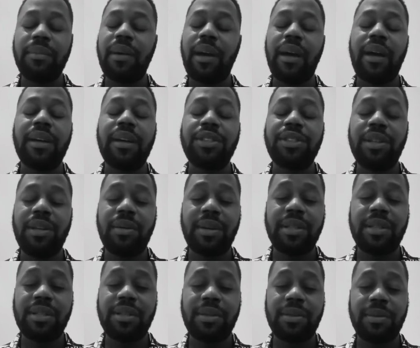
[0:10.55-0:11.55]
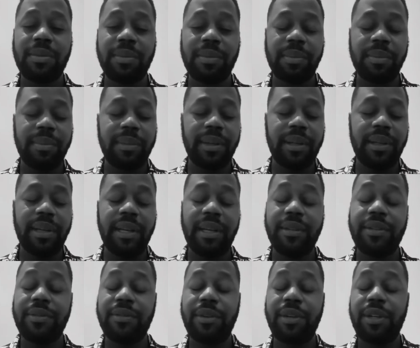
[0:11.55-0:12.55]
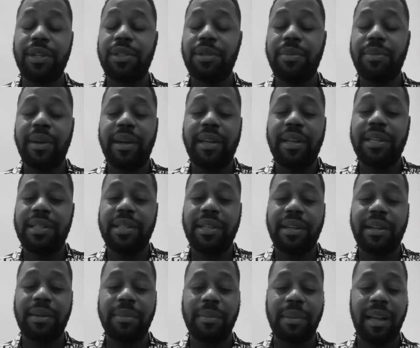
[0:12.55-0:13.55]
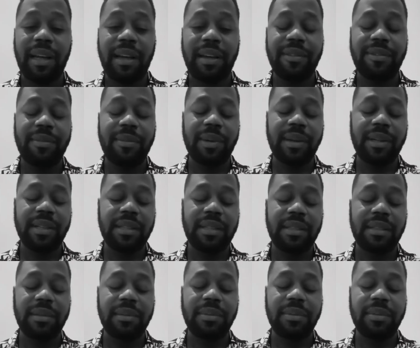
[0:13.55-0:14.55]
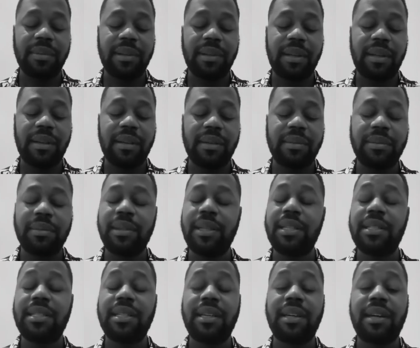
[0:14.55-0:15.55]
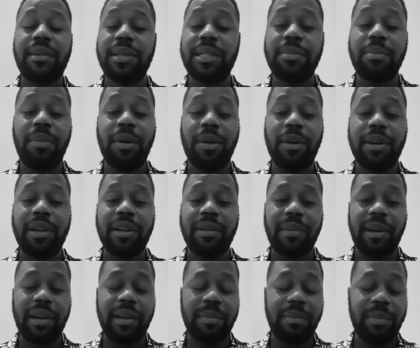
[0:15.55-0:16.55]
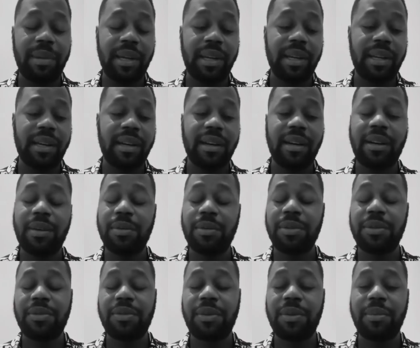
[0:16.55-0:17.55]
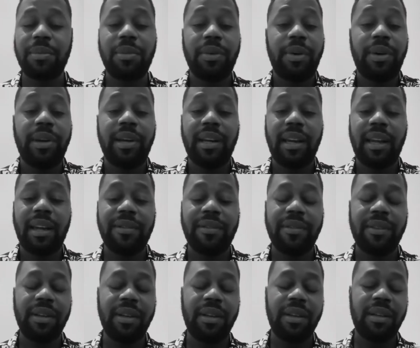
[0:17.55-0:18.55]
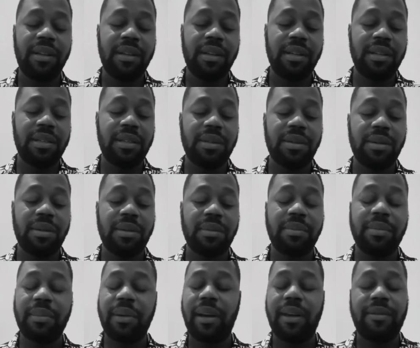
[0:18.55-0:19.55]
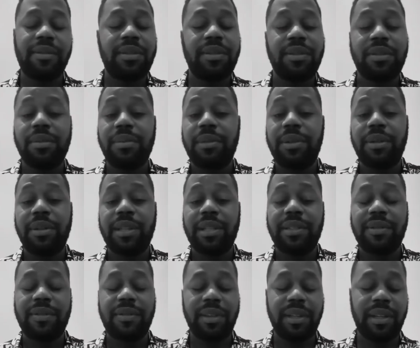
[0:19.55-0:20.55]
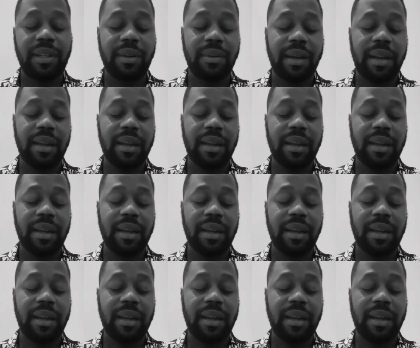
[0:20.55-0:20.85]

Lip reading: I actually wanted for it to be an Instagram live, but Instagram is blocking my BNN account from going live, so I have to do this video.